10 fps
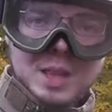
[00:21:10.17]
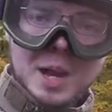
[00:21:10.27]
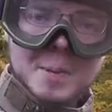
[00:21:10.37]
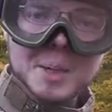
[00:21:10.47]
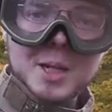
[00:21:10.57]

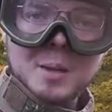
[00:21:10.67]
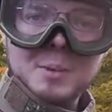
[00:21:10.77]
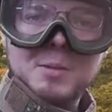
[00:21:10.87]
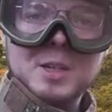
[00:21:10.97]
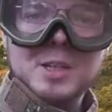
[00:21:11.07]
I might not
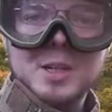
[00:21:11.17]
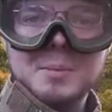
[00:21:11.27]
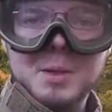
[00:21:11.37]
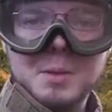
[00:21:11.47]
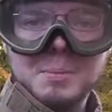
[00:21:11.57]
be running it.
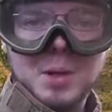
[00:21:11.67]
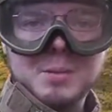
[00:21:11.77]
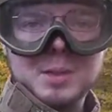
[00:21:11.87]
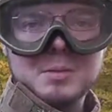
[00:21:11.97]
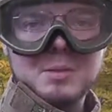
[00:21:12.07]
I'm
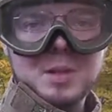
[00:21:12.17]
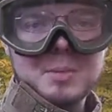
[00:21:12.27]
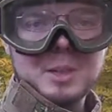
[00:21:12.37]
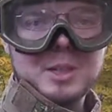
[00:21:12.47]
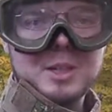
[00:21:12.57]
probably gonna be
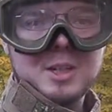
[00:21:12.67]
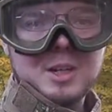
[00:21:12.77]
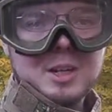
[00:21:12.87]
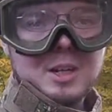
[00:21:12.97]
running my Tar.